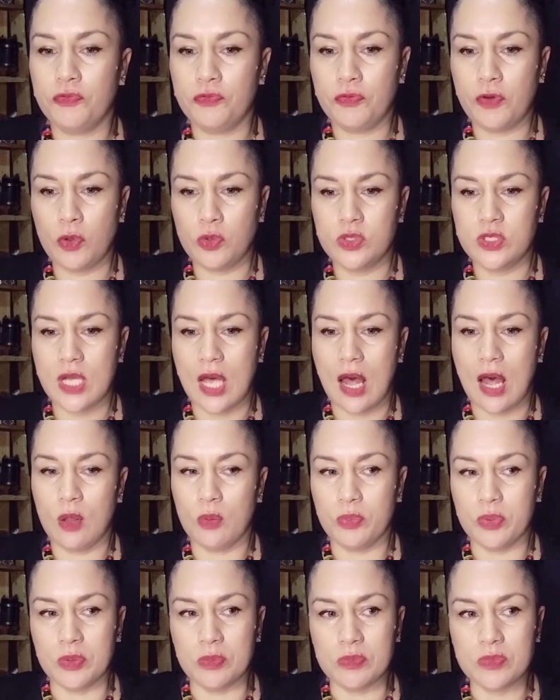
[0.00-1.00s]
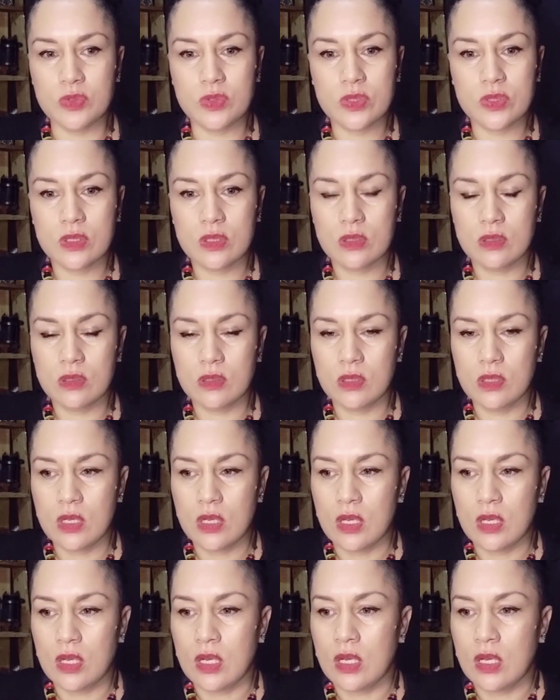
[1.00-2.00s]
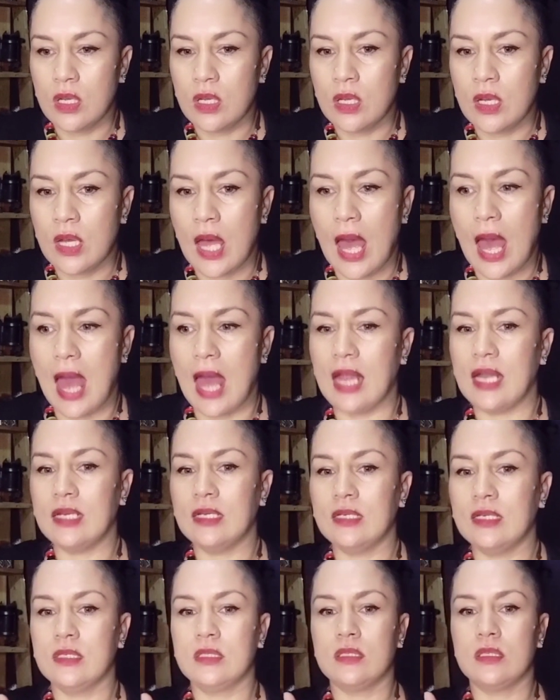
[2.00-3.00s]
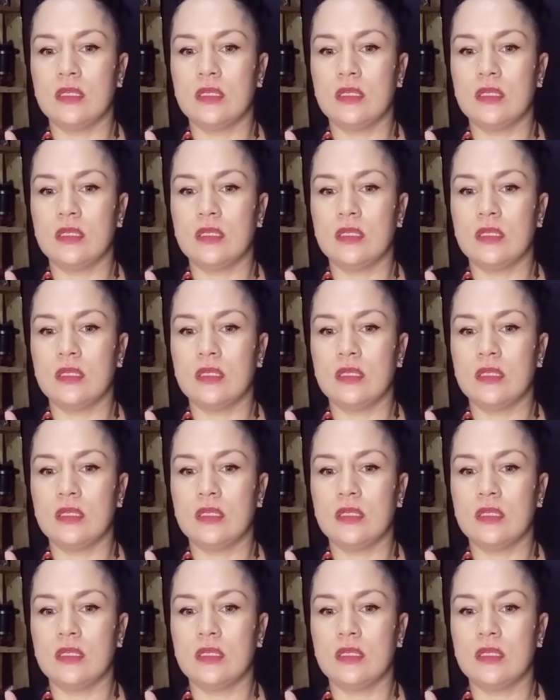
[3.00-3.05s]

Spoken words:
photo albums and